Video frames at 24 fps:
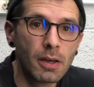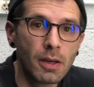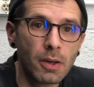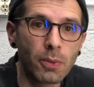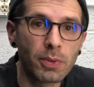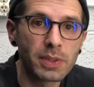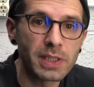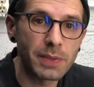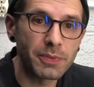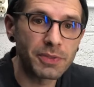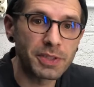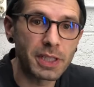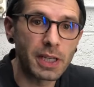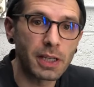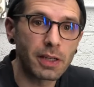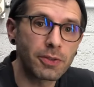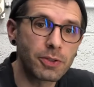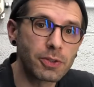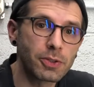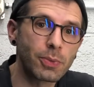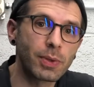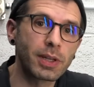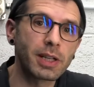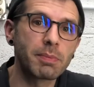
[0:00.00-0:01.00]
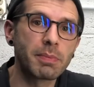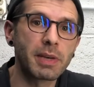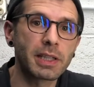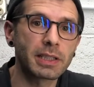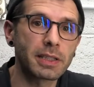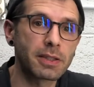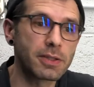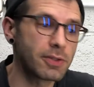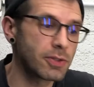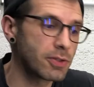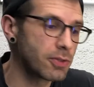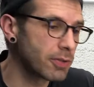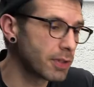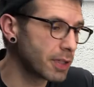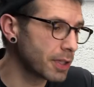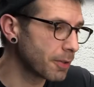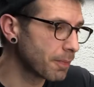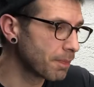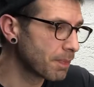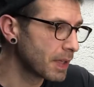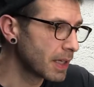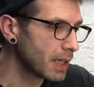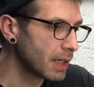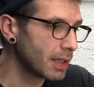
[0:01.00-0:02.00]
What's up, photographers? Welcome back to the studio.
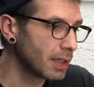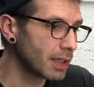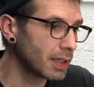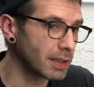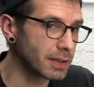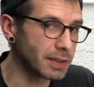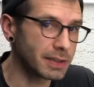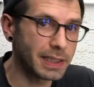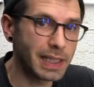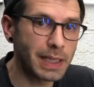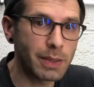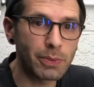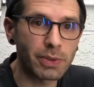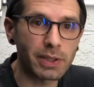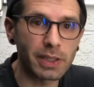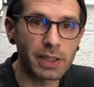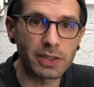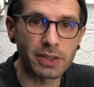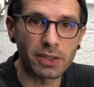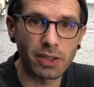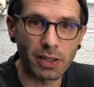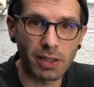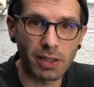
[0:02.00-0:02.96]
Today we're going to talk